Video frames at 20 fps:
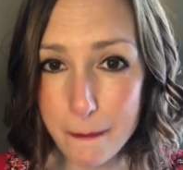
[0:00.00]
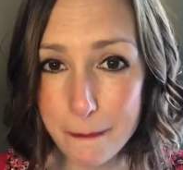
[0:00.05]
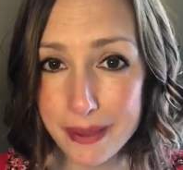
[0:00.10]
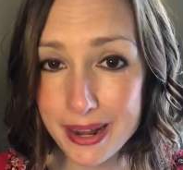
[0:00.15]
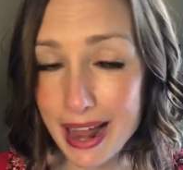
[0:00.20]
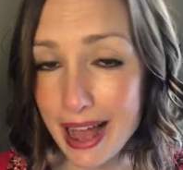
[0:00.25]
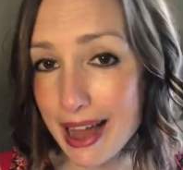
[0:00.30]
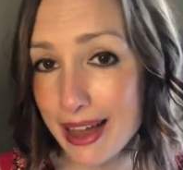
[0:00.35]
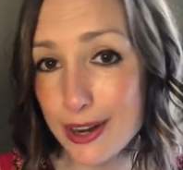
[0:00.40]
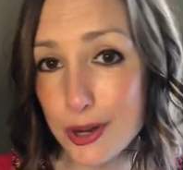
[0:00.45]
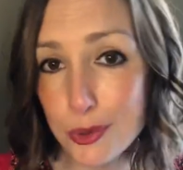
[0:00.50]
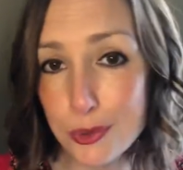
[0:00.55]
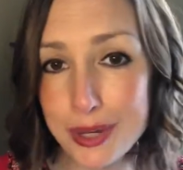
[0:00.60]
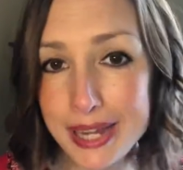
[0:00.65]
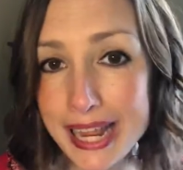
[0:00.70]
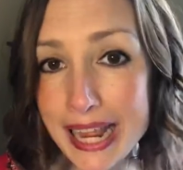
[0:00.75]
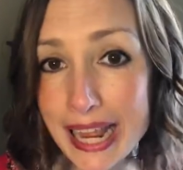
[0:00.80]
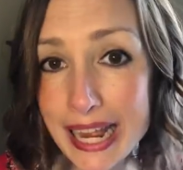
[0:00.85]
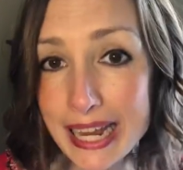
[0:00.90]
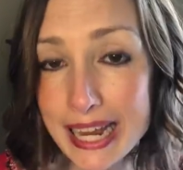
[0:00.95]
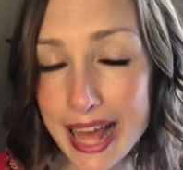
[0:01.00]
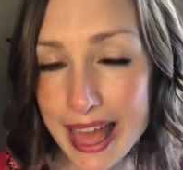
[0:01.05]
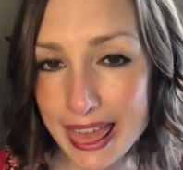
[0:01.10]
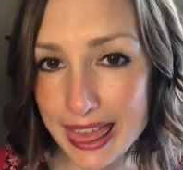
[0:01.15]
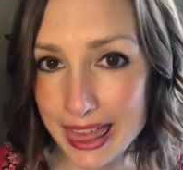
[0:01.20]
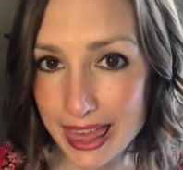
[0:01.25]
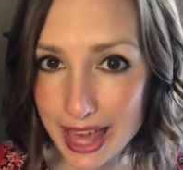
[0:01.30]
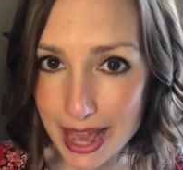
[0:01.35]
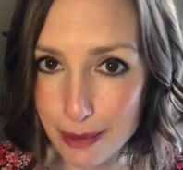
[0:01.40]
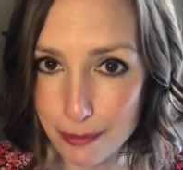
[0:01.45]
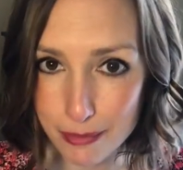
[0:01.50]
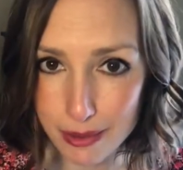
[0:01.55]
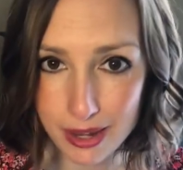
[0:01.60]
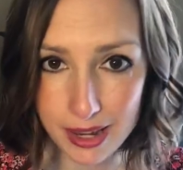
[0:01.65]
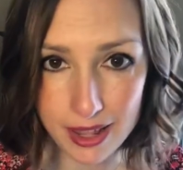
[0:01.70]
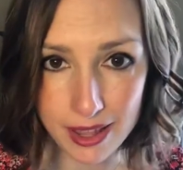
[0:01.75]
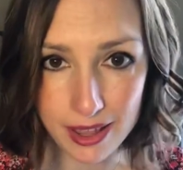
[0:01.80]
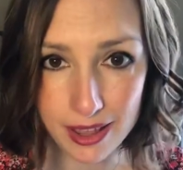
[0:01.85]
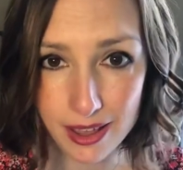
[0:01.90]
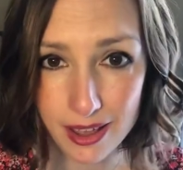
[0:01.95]
but I don't need that
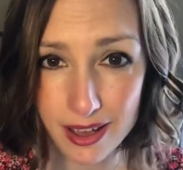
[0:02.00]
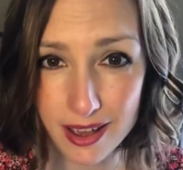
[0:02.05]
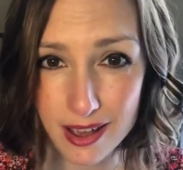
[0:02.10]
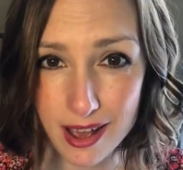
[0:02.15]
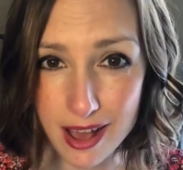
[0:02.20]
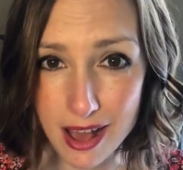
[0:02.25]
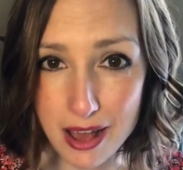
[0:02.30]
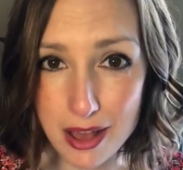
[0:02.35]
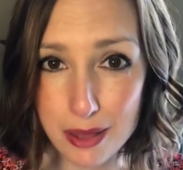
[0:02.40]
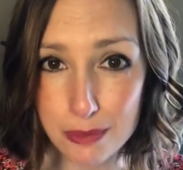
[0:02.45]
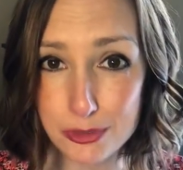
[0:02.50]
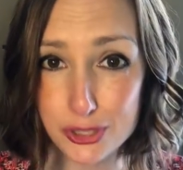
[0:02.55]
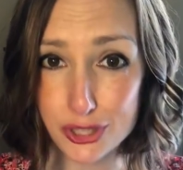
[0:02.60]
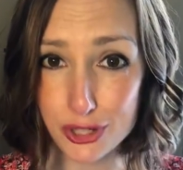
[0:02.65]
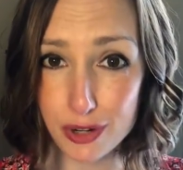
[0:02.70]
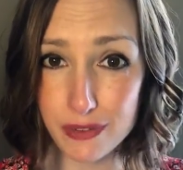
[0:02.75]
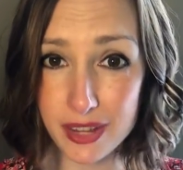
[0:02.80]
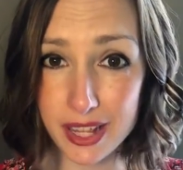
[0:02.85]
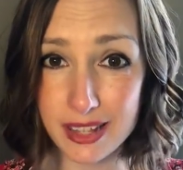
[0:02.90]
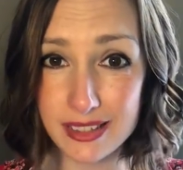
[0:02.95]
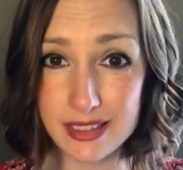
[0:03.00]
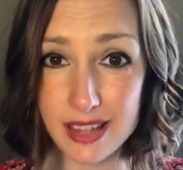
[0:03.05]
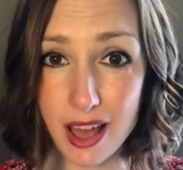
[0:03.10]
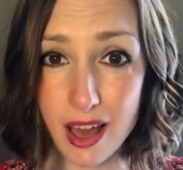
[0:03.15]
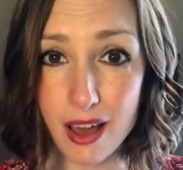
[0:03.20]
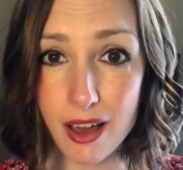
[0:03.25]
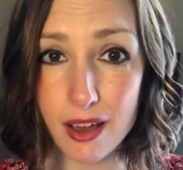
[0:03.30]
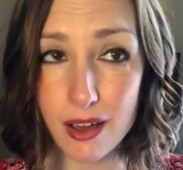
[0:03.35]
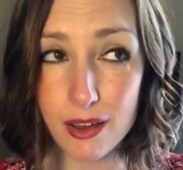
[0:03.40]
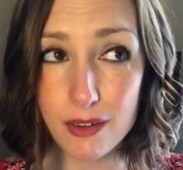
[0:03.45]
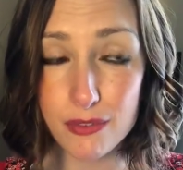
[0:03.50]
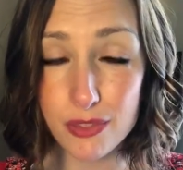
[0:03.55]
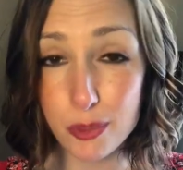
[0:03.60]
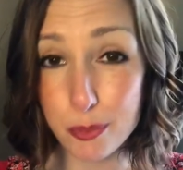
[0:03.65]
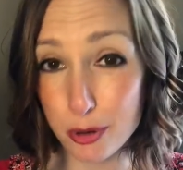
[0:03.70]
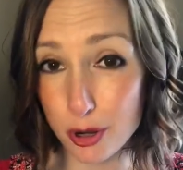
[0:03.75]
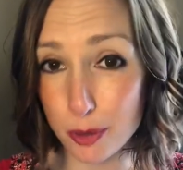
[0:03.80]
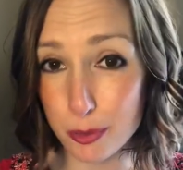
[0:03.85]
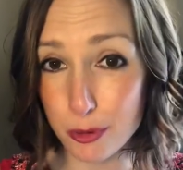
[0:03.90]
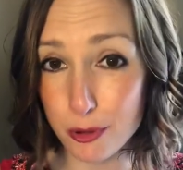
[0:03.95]
many servings of the
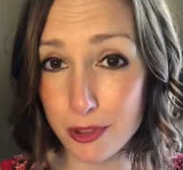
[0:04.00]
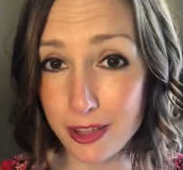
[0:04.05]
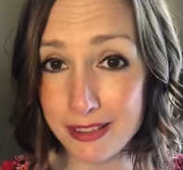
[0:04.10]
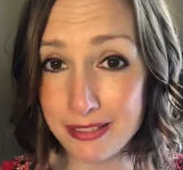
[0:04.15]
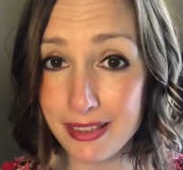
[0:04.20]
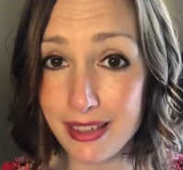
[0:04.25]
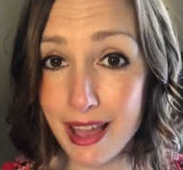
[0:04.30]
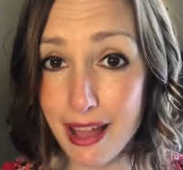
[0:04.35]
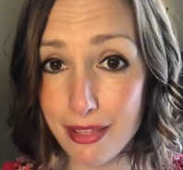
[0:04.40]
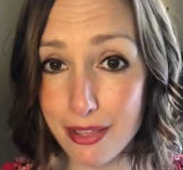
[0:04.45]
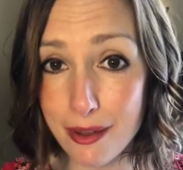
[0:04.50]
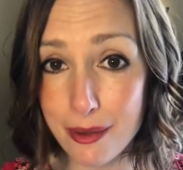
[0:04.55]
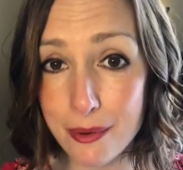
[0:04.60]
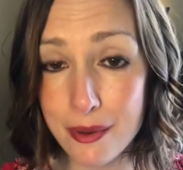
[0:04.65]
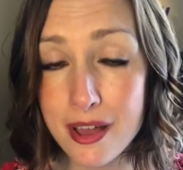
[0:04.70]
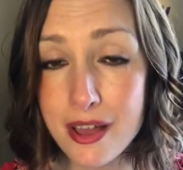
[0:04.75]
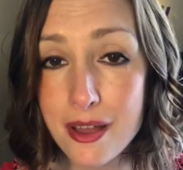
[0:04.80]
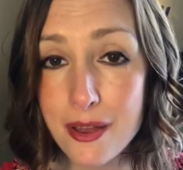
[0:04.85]
purple and the yellow,